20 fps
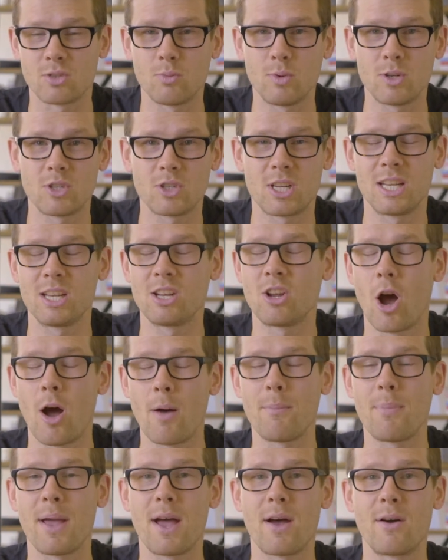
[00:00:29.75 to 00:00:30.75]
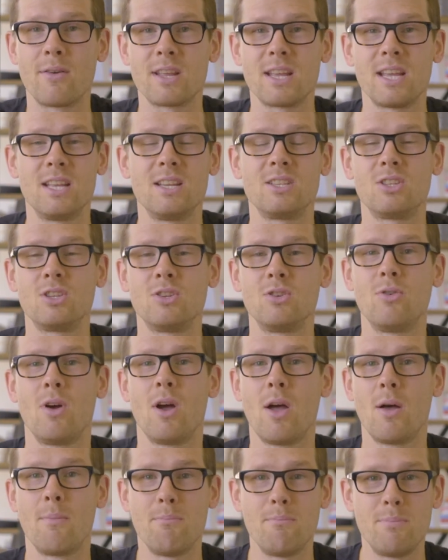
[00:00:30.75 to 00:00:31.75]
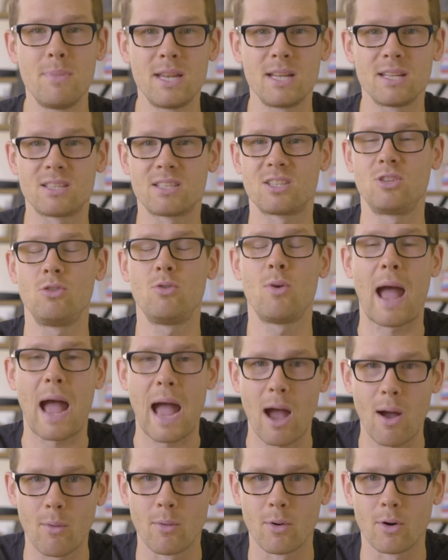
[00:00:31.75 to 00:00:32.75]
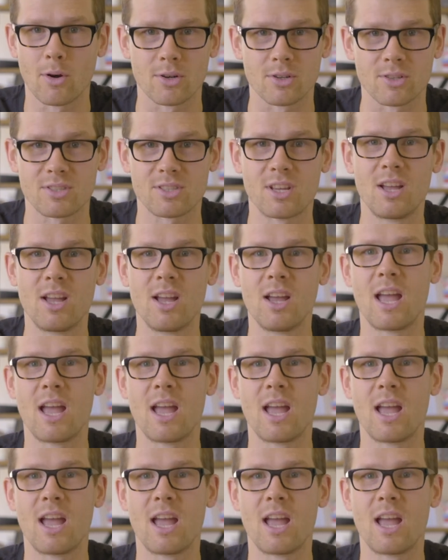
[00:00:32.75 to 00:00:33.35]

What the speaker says: which can compound into minutes to hours